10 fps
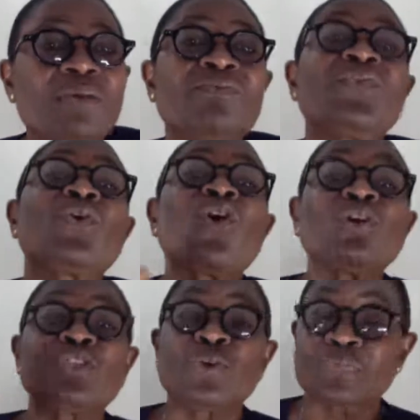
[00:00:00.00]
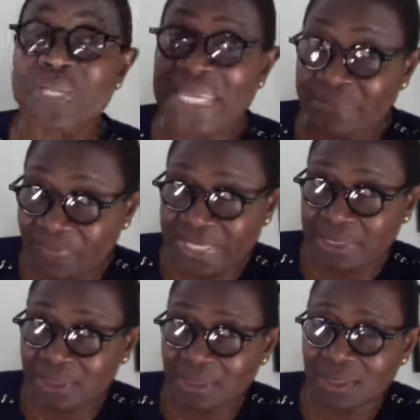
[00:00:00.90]
the cost of living
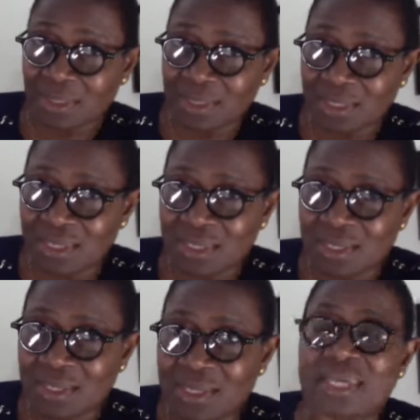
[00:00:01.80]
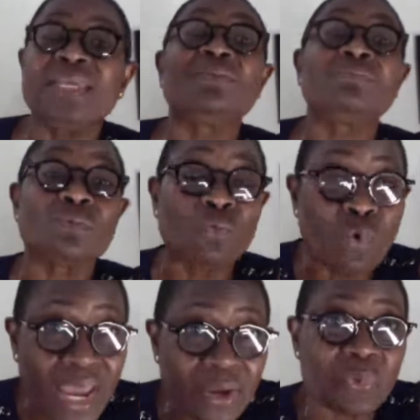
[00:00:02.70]
in
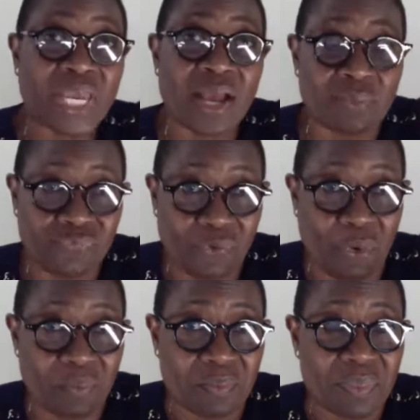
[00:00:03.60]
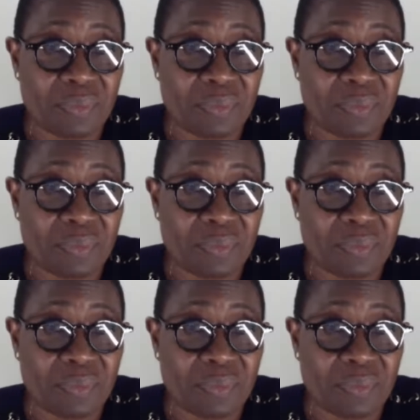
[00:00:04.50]
where we come from.